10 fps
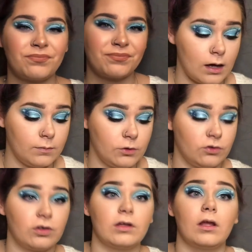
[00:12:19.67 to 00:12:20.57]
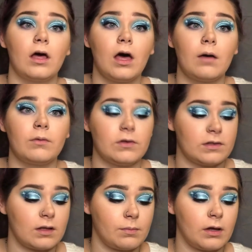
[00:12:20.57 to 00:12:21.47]
I'm using
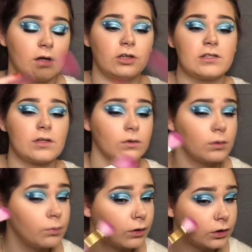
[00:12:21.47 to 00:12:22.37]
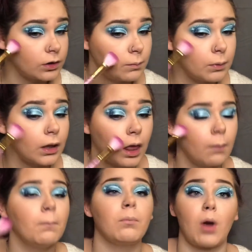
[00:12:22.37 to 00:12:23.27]
the blush. It's the only brush. Blah,
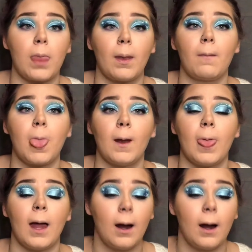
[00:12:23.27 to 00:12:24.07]
blah, blah, blah, blah.